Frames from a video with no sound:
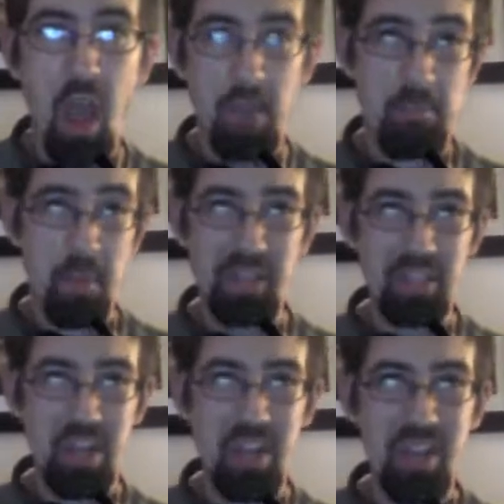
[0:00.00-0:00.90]
I'm
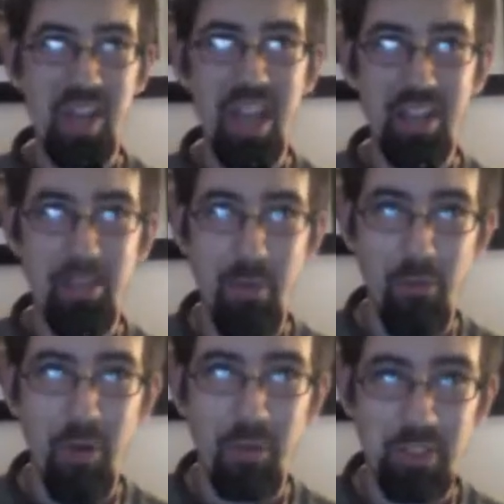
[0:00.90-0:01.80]
president-elect
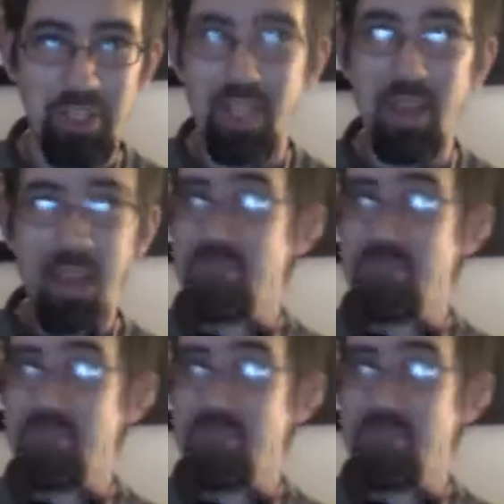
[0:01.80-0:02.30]
before it was the